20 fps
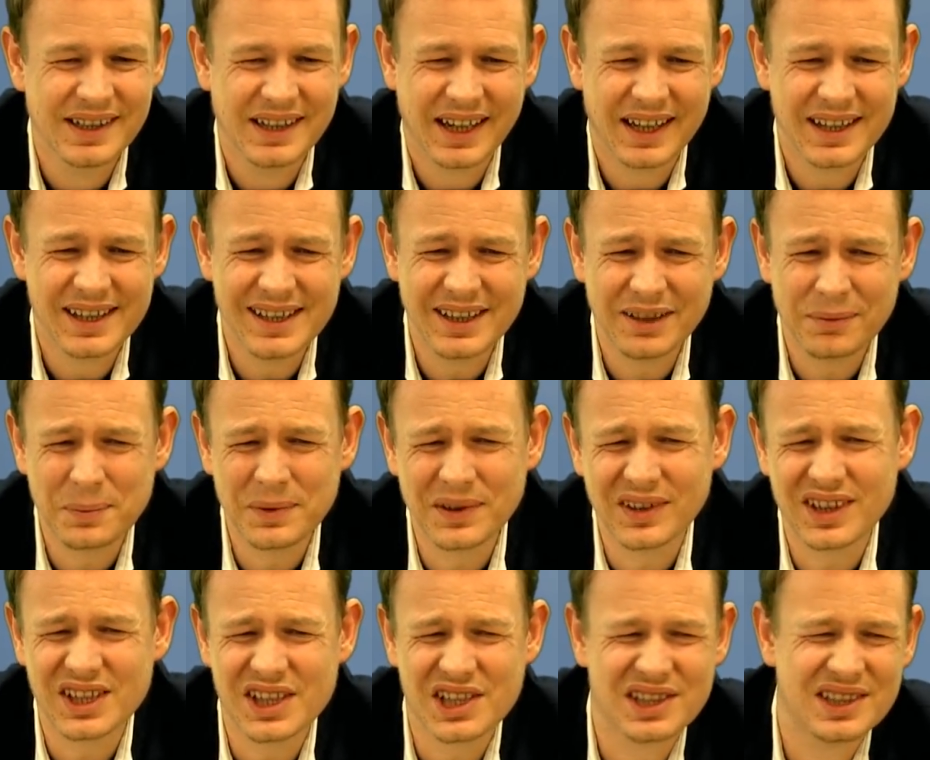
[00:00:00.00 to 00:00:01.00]
And these
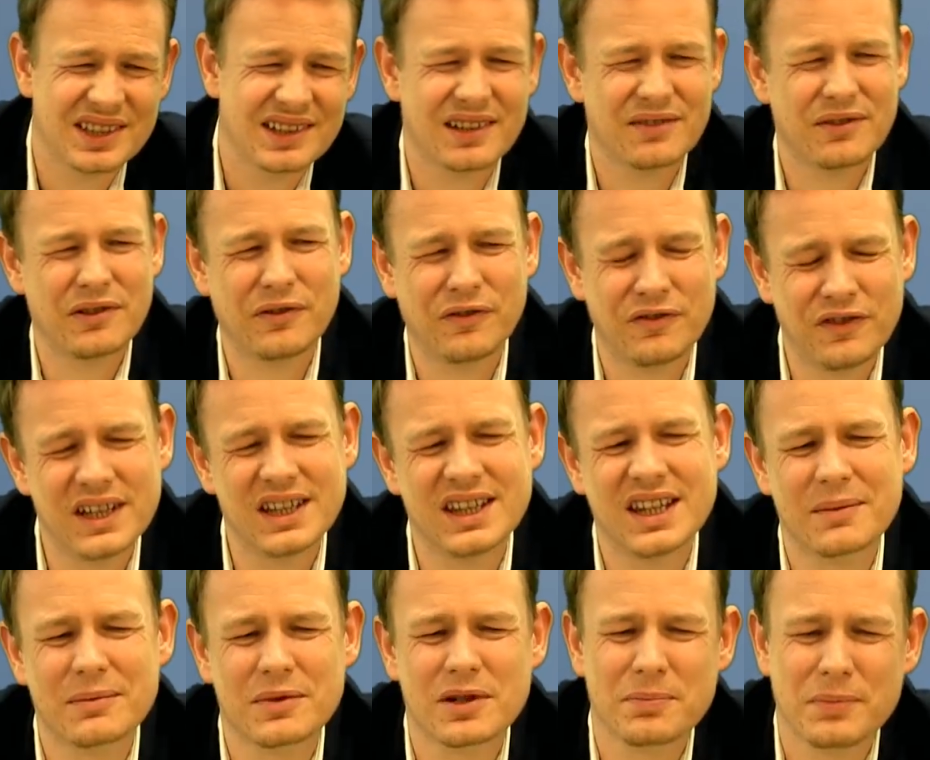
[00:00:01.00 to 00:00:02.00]
positions, if you feed
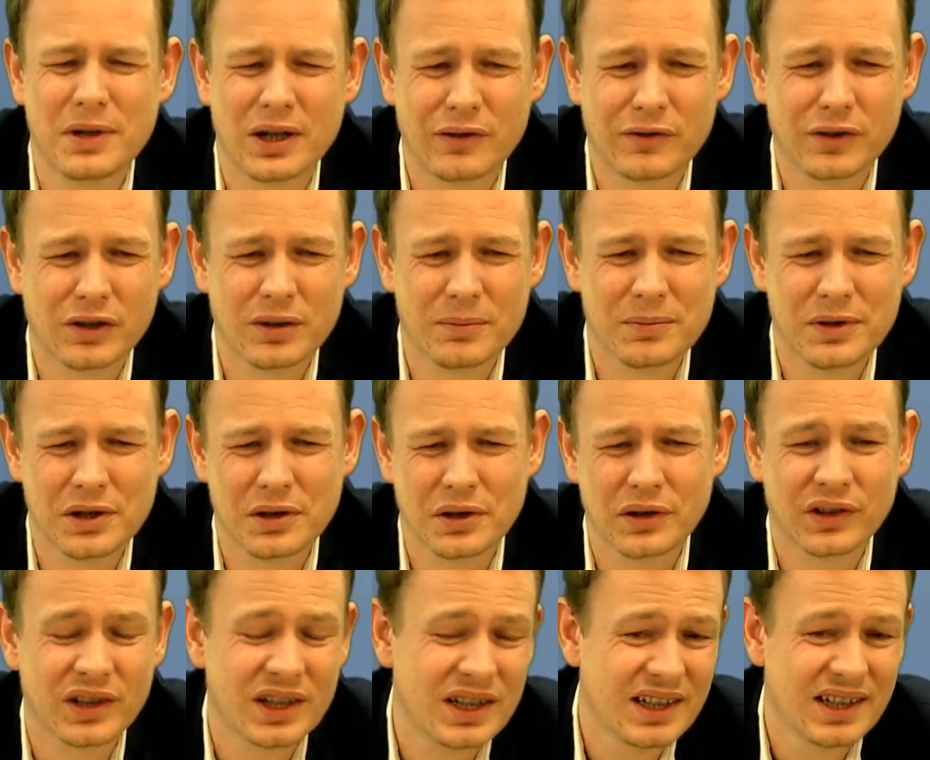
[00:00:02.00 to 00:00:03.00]
them to powerful
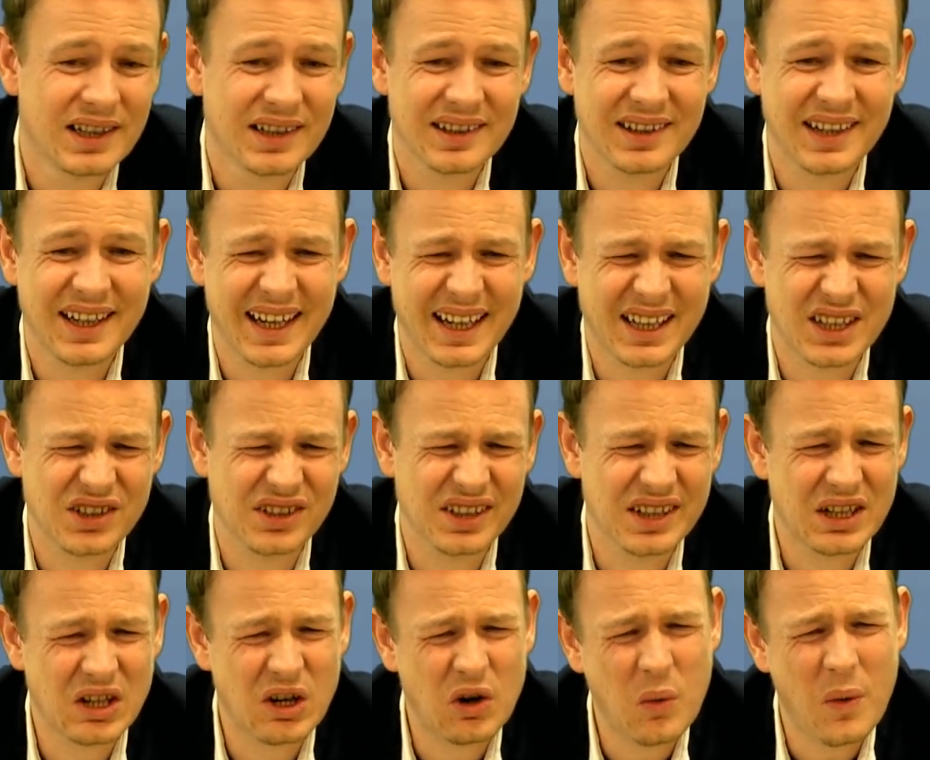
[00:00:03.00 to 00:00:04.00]
computers, they actually
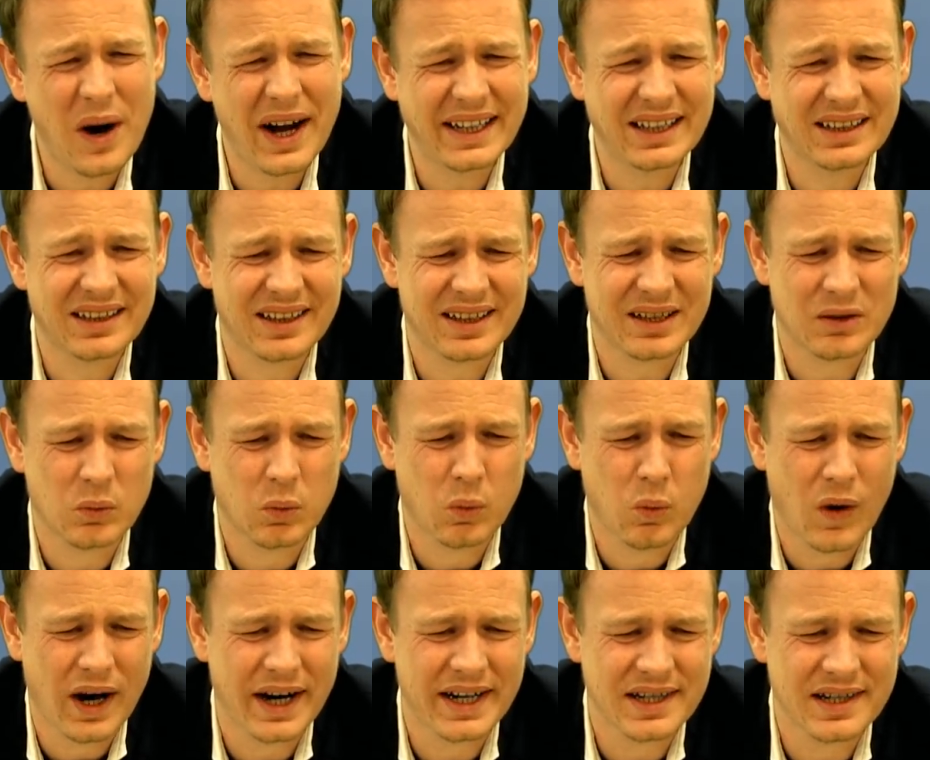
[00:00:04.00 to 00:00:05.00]
quite like
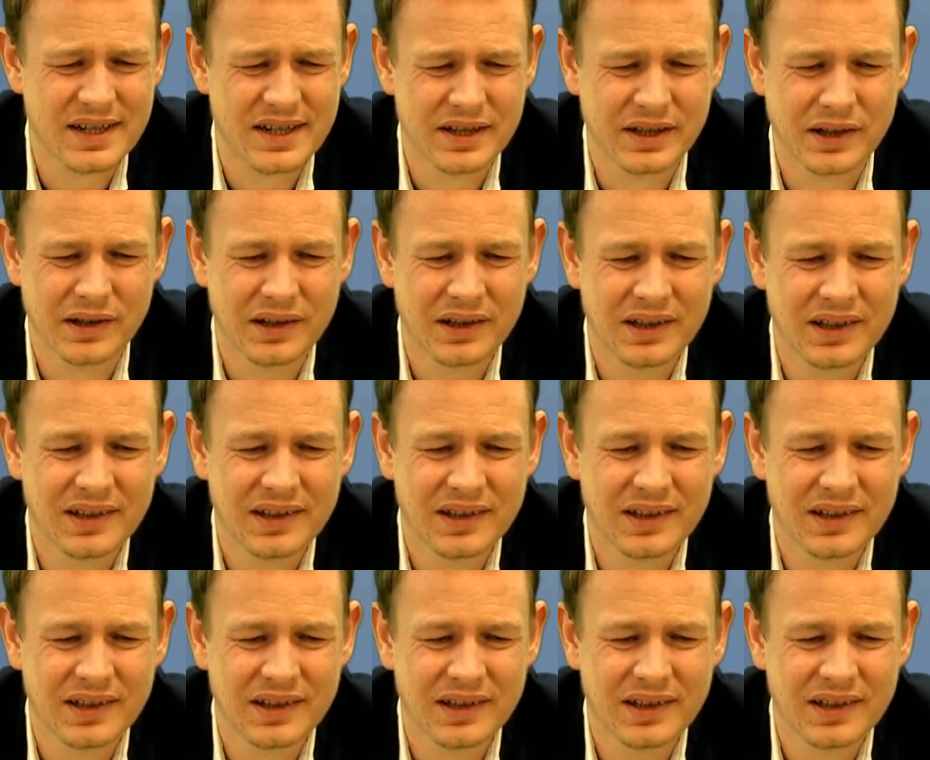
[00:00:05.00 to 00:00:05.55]
white here.